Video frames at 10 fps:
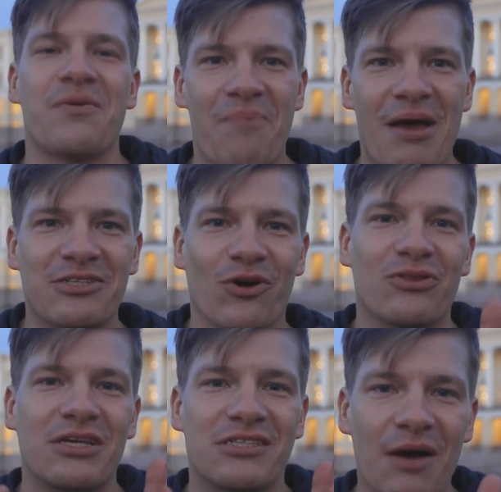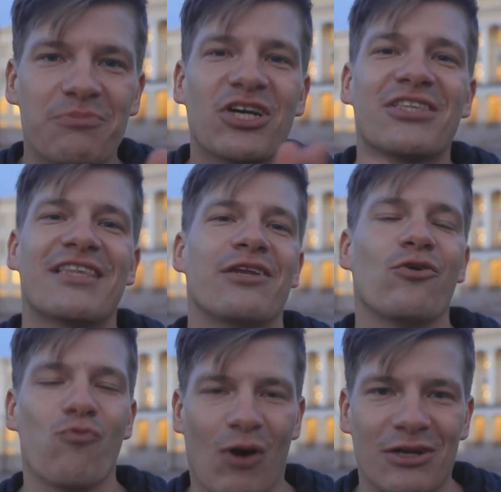depends on the subject that
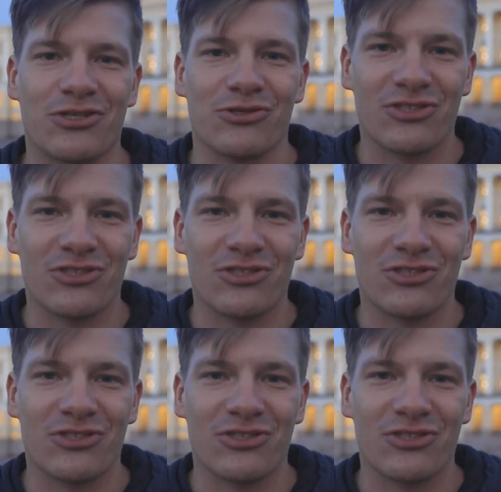you want to